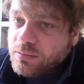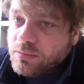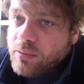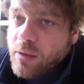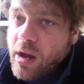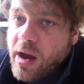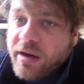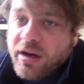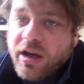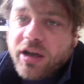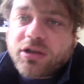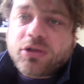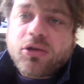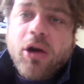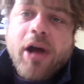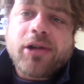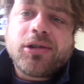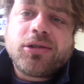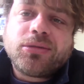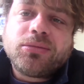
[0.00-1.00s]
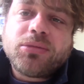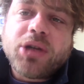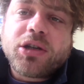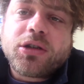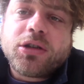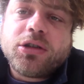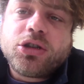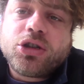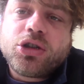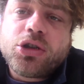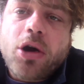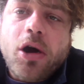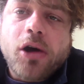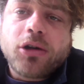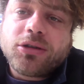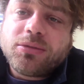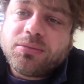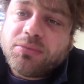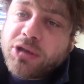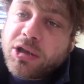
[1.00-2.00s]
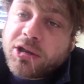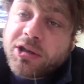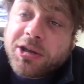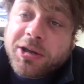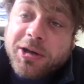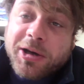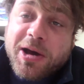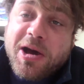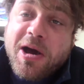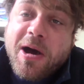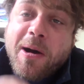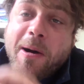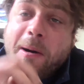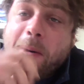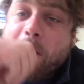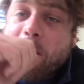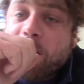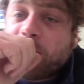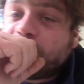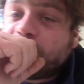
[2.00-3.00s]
And I try to make it short, making a